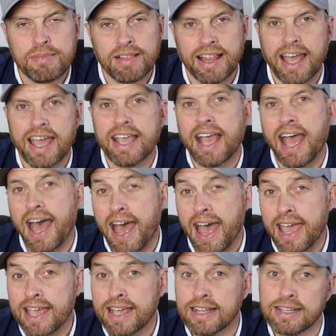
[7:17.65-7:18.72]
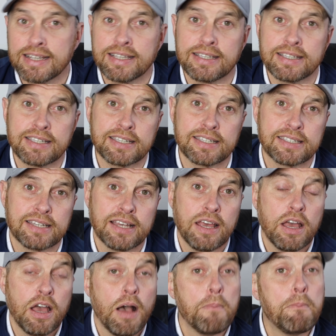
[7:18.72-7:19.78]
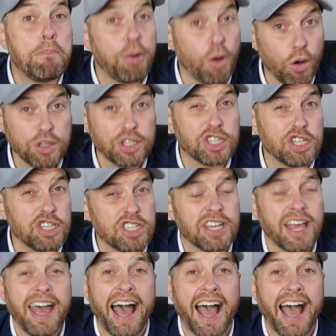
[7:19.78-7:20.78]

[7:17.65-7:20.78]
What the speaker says: like irons, putters?